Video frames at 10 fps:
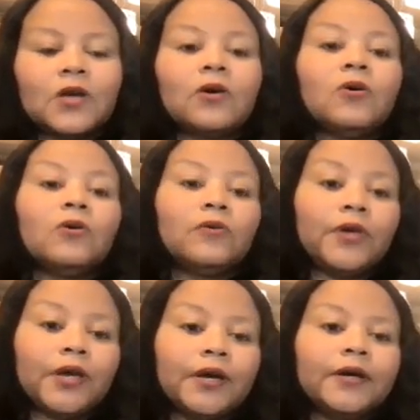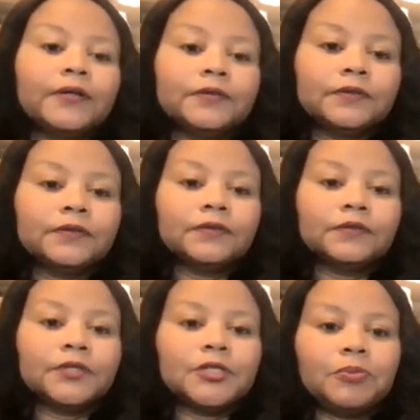Oh yeah,
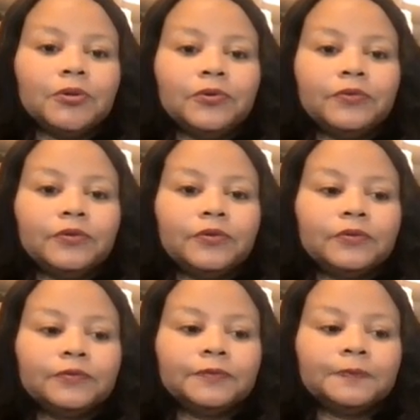that's beautiful.